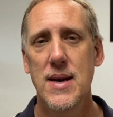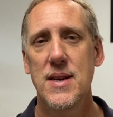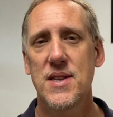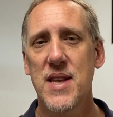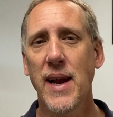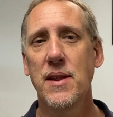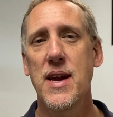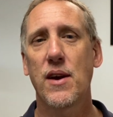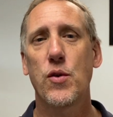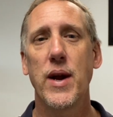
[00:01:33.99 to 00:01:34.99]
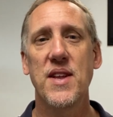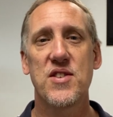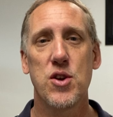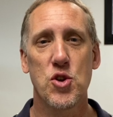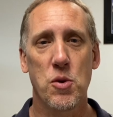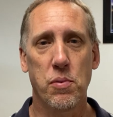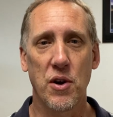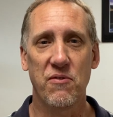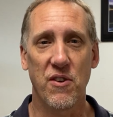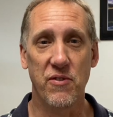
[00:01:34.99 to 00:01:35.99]
Secondly, it creates social proof
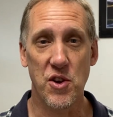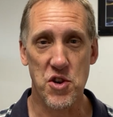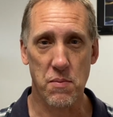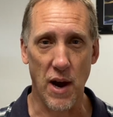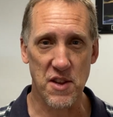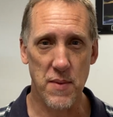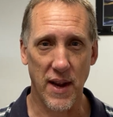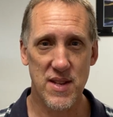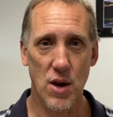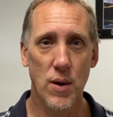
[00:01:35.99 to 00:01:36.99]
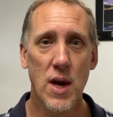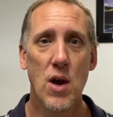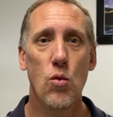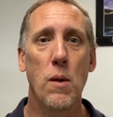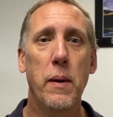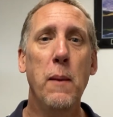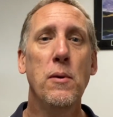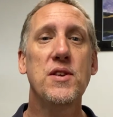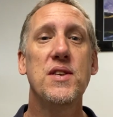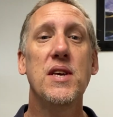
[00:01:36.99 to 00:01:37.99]
for future prospects. So when people
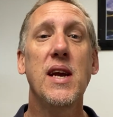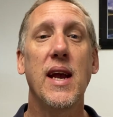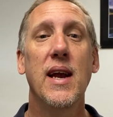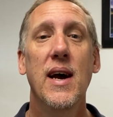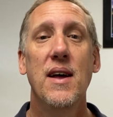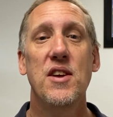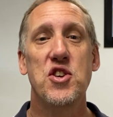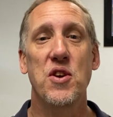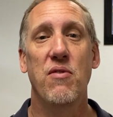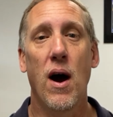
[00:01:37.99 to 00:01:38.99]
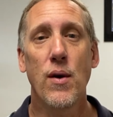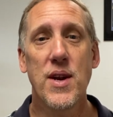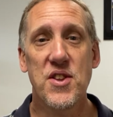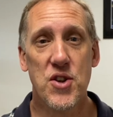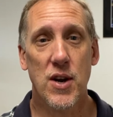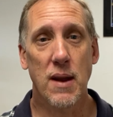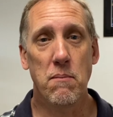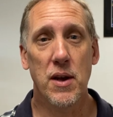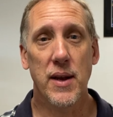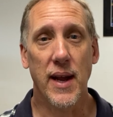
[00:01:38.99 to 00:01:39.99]
see that you've already started
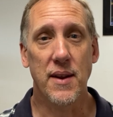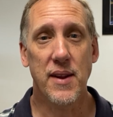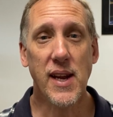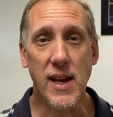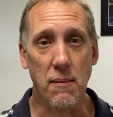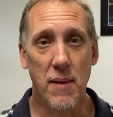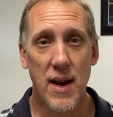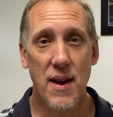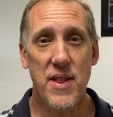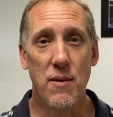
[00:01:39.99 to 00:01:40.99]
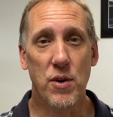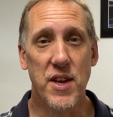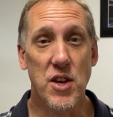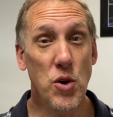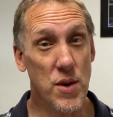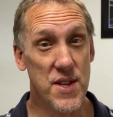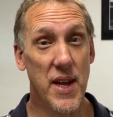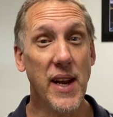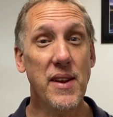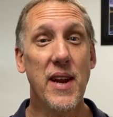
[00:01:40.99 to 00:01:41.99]
building a team, then what they do is
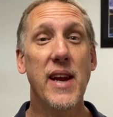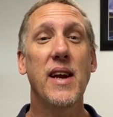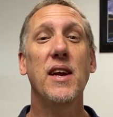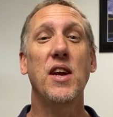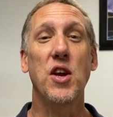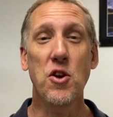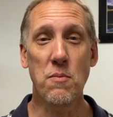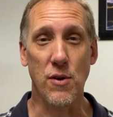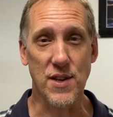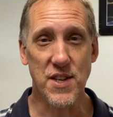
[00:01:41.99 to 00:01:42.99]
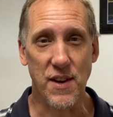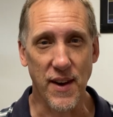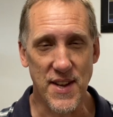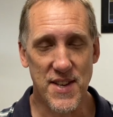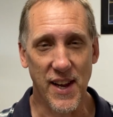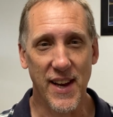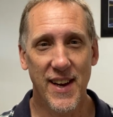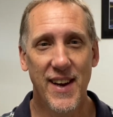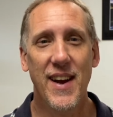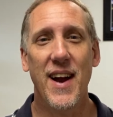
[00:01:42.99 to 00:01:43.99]
they take you more seriously
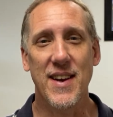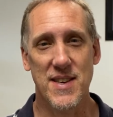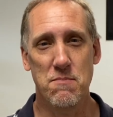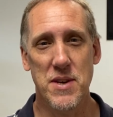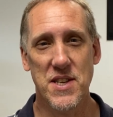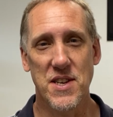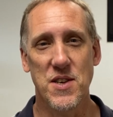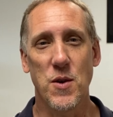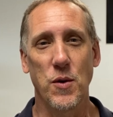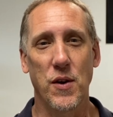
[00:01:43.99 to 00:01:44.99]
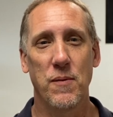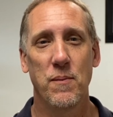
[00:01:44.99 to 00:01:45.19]
as a business owner.